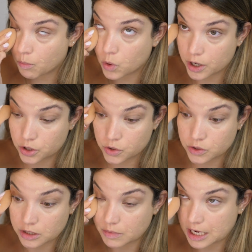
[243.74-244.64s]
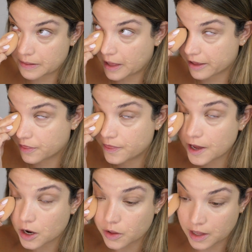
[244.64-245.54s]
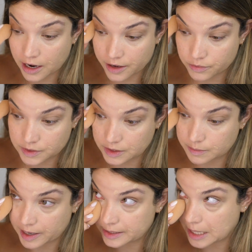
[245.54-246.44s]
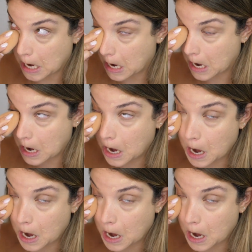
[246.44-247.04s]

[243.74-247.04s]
more creamy and like thicker than I was expecting.